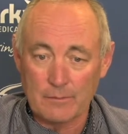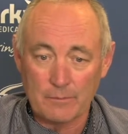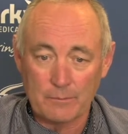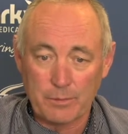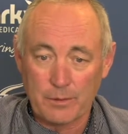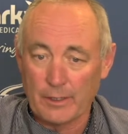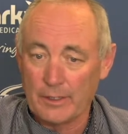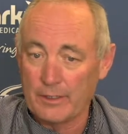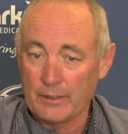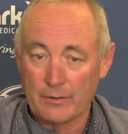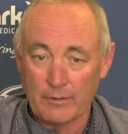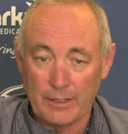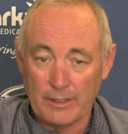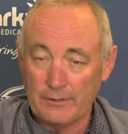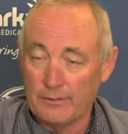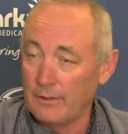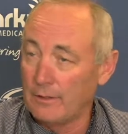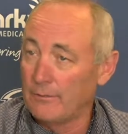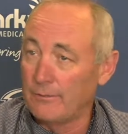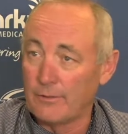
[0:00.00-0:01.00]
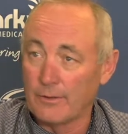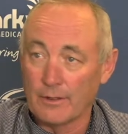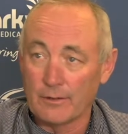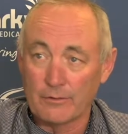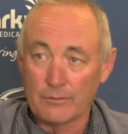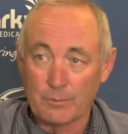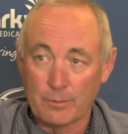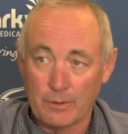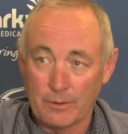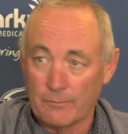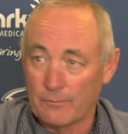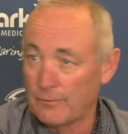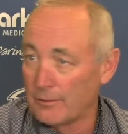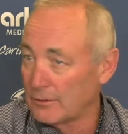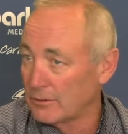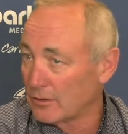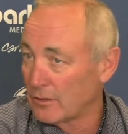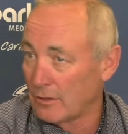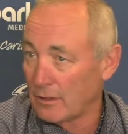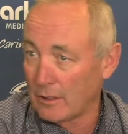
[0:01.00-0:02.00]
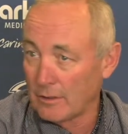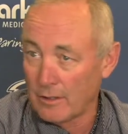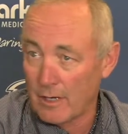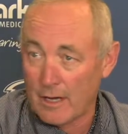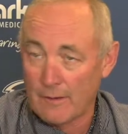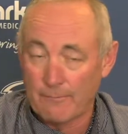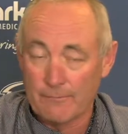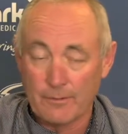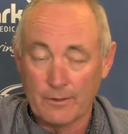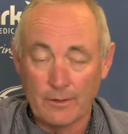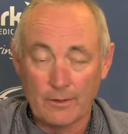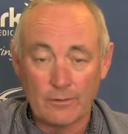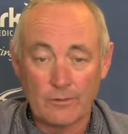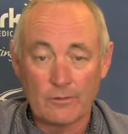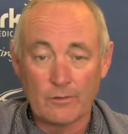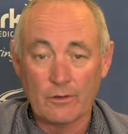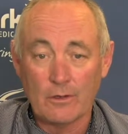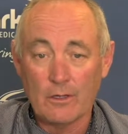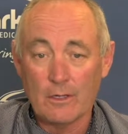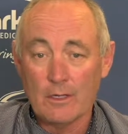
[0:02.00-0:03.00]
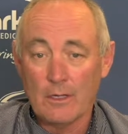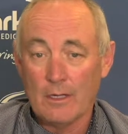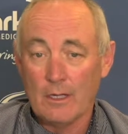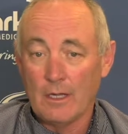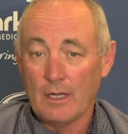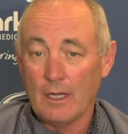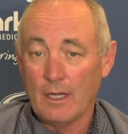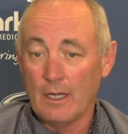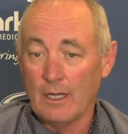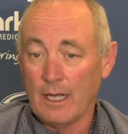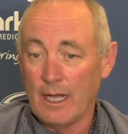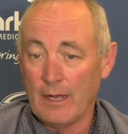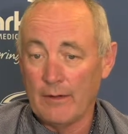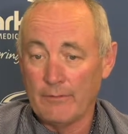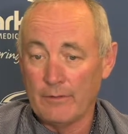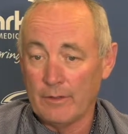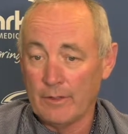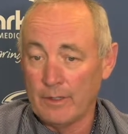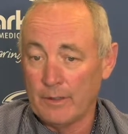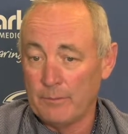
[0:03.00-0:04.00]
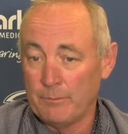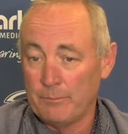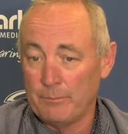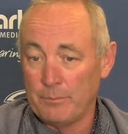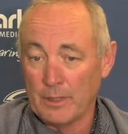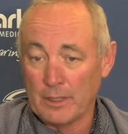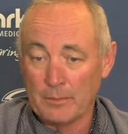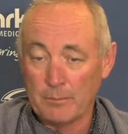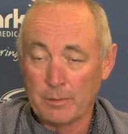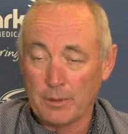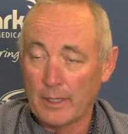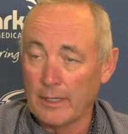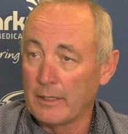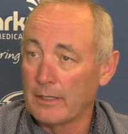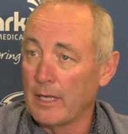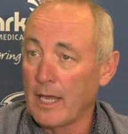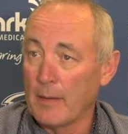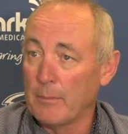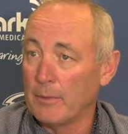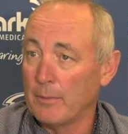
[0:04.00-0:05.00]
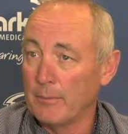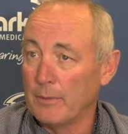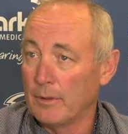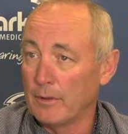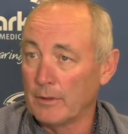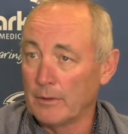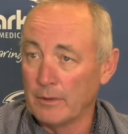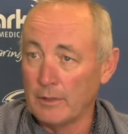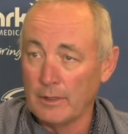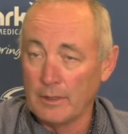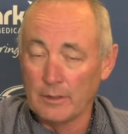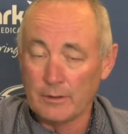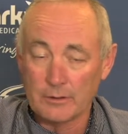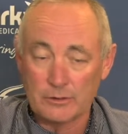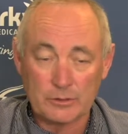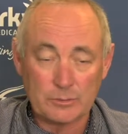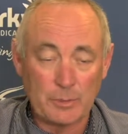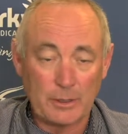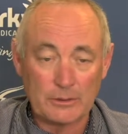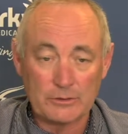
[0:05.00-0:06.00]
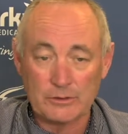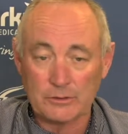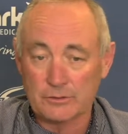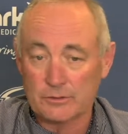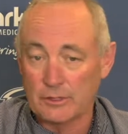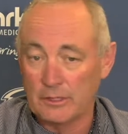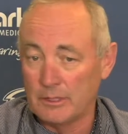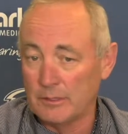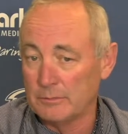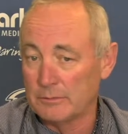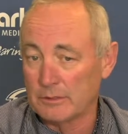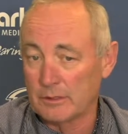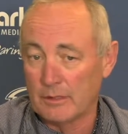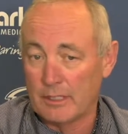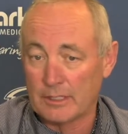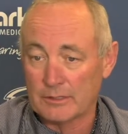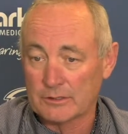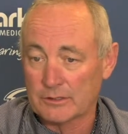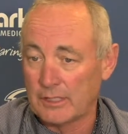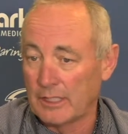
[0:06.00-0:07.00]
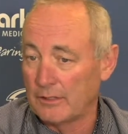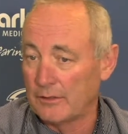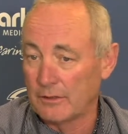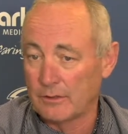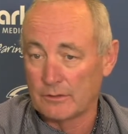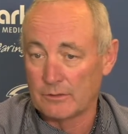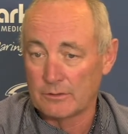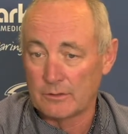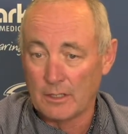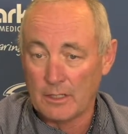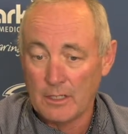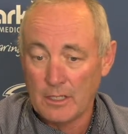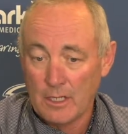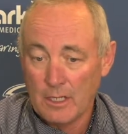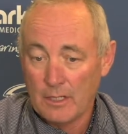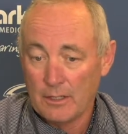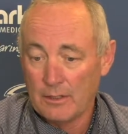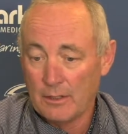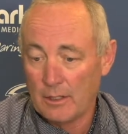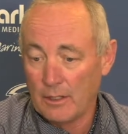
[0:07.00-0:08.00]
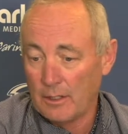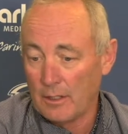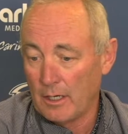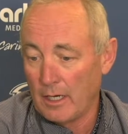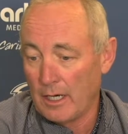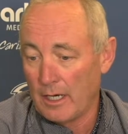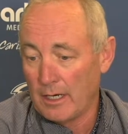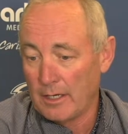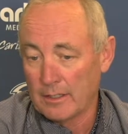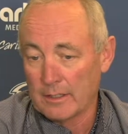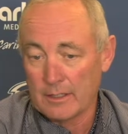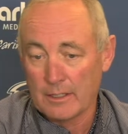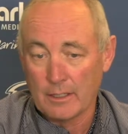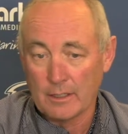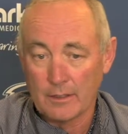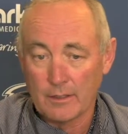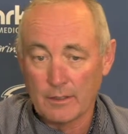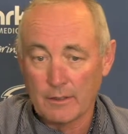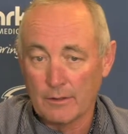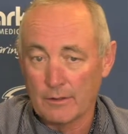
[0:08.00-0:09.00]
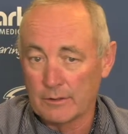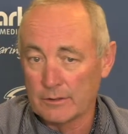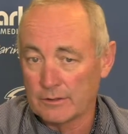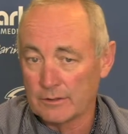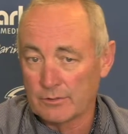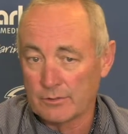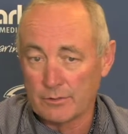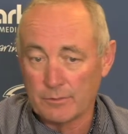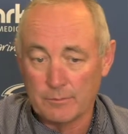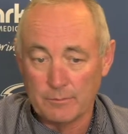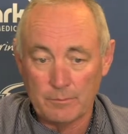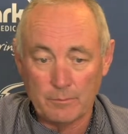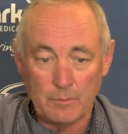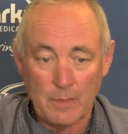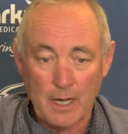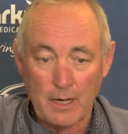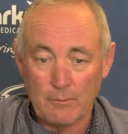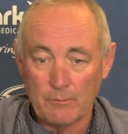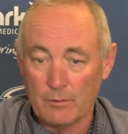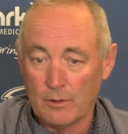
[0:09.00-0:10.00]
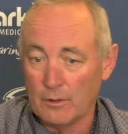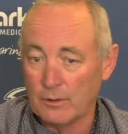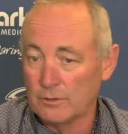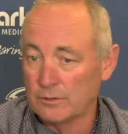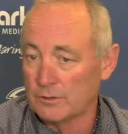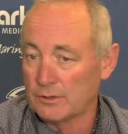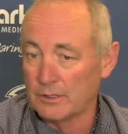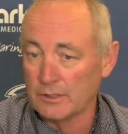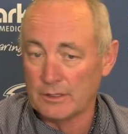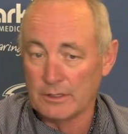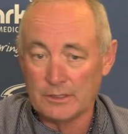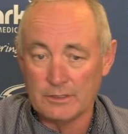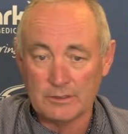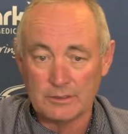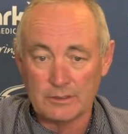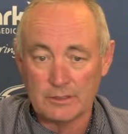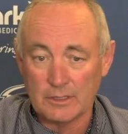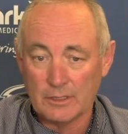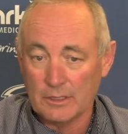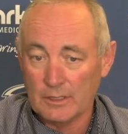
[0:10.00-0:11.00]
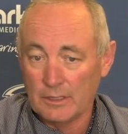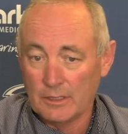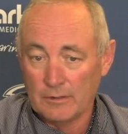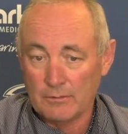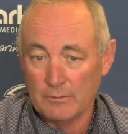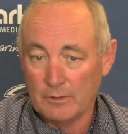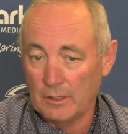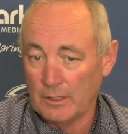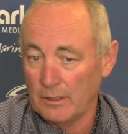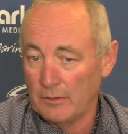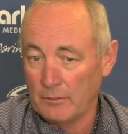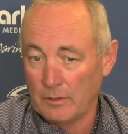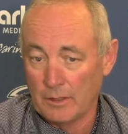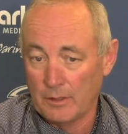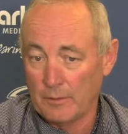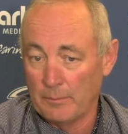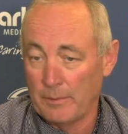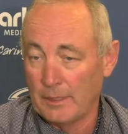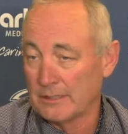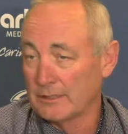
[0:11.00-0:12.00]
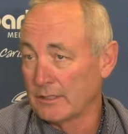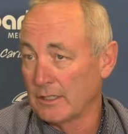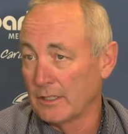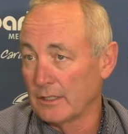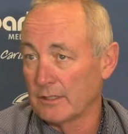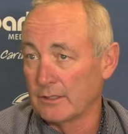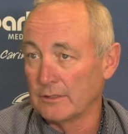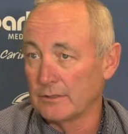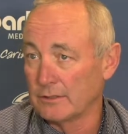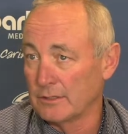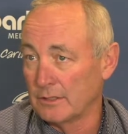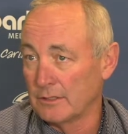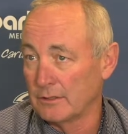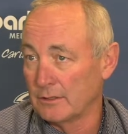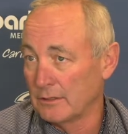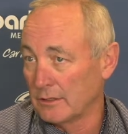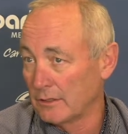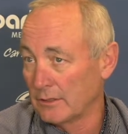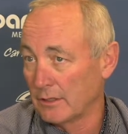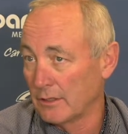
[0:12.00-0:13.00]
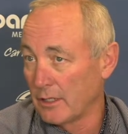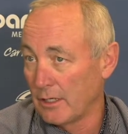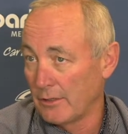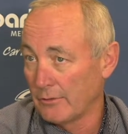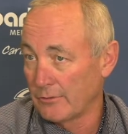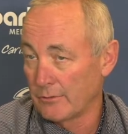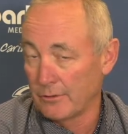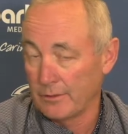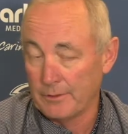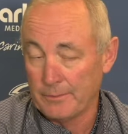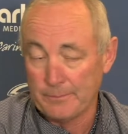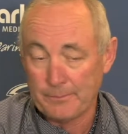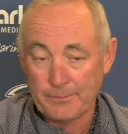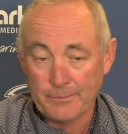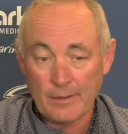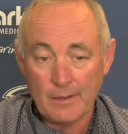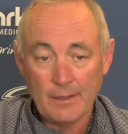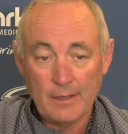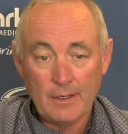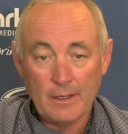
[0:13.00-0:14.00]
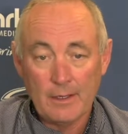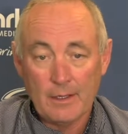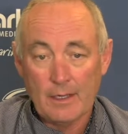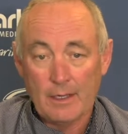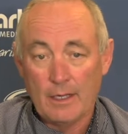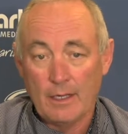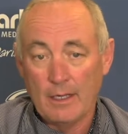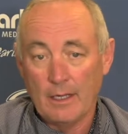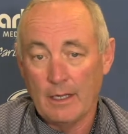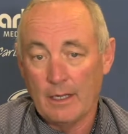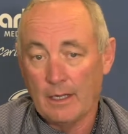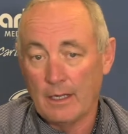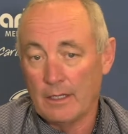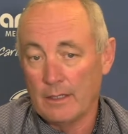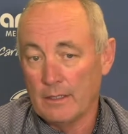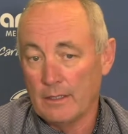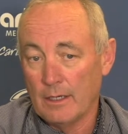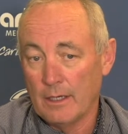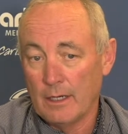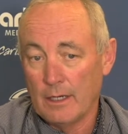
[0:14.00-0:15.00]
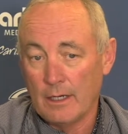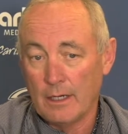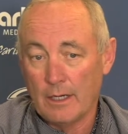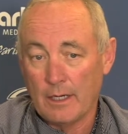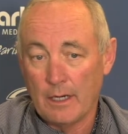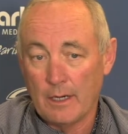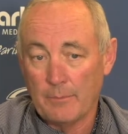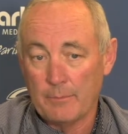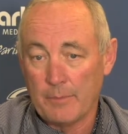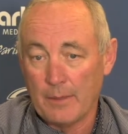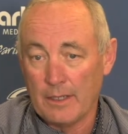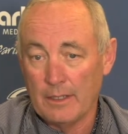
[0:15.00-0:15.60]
playing great defense, playing physical on offense, and have a big play capability. Their special teams are outstanding. Their kickers from Montrose, and he's really one of the best kickers in the country. And I